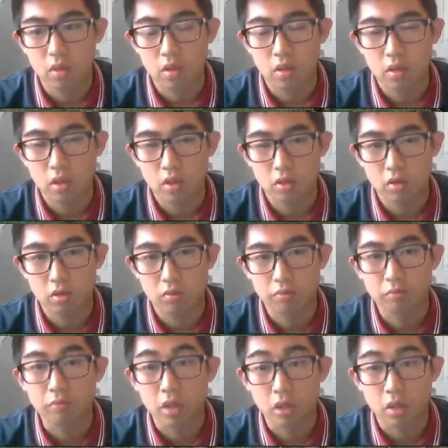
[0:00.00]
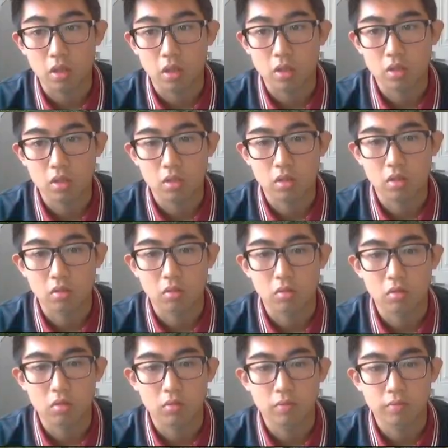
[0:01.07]
That could mean that, you know,
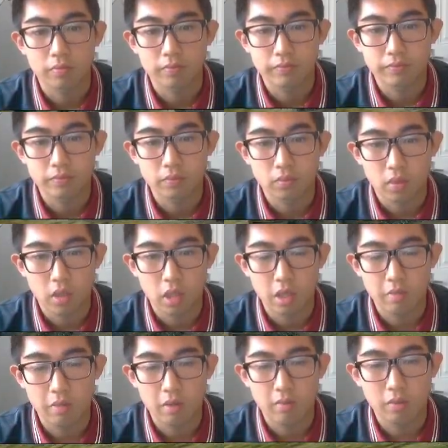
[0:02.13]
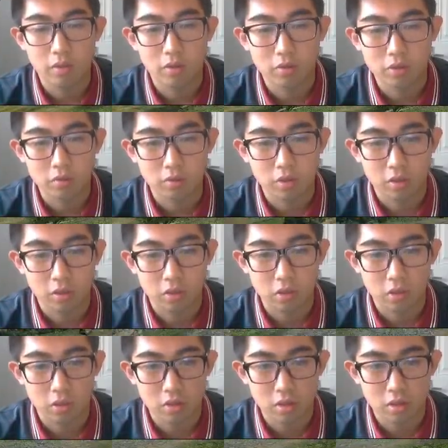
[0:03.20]
he might be dodgy with his
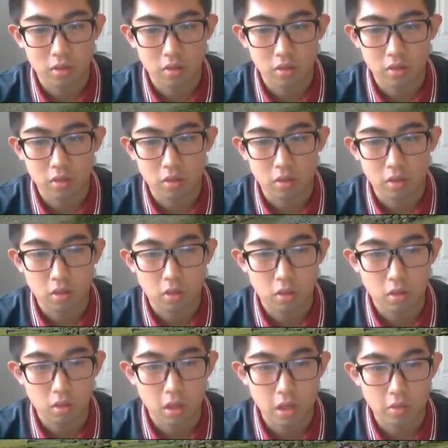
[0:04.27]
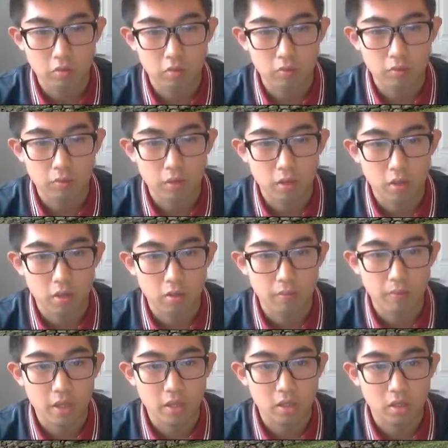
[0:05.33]
shots. I wouldn't put our
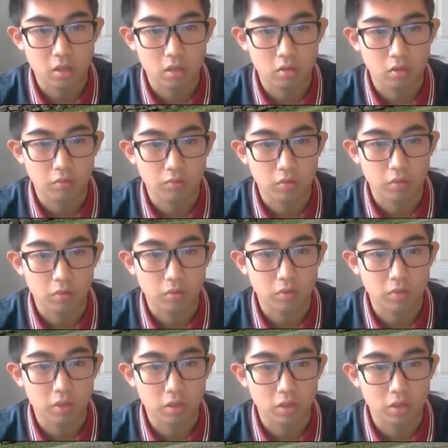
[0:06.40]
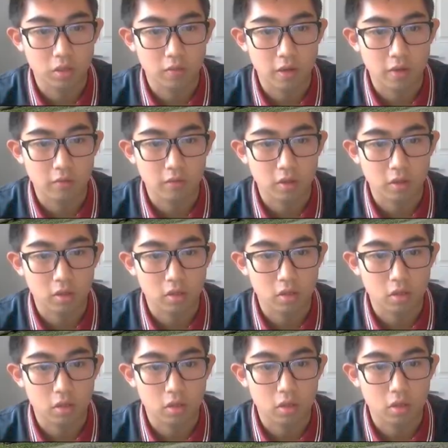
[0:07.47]
bets on the Borsig surviving this.
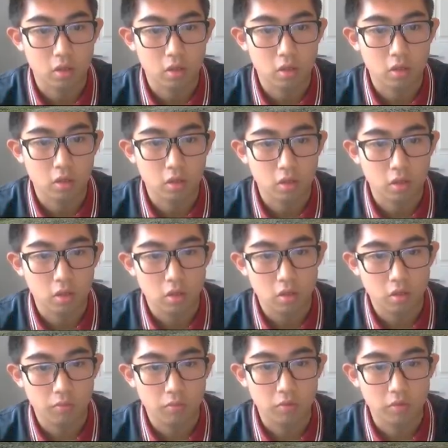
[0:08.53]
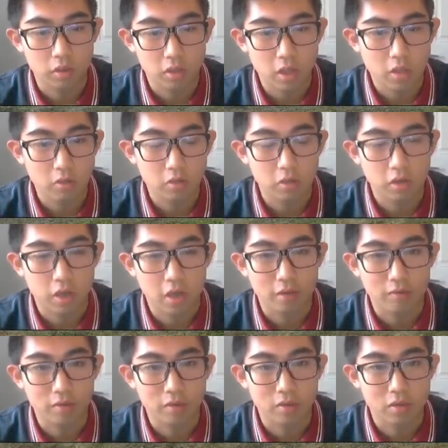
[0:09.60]
Look, Borsig, now you gotta hide
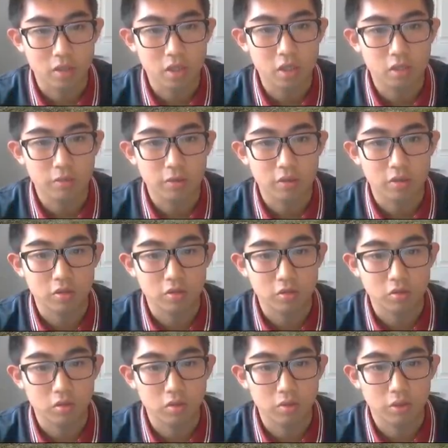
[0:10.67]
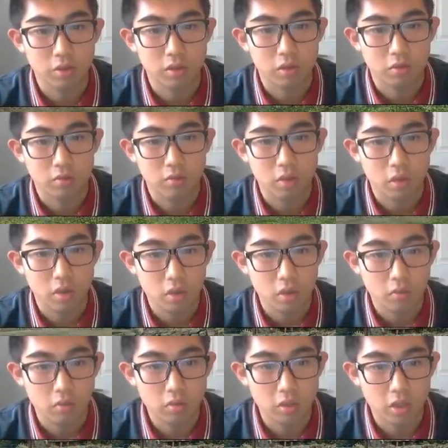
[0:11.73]
because he spotted you, you spotted him.
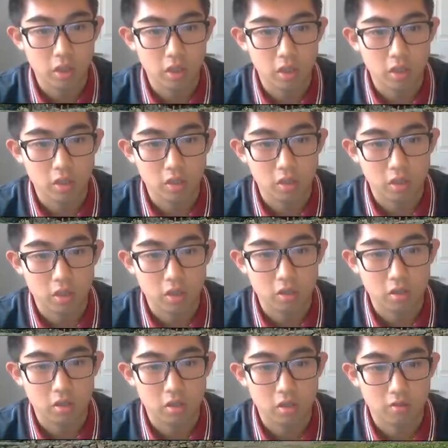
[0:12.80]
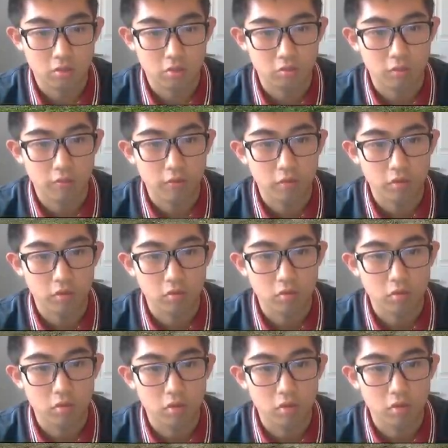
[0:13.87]
Most likely he's gonna get the snapshot before you.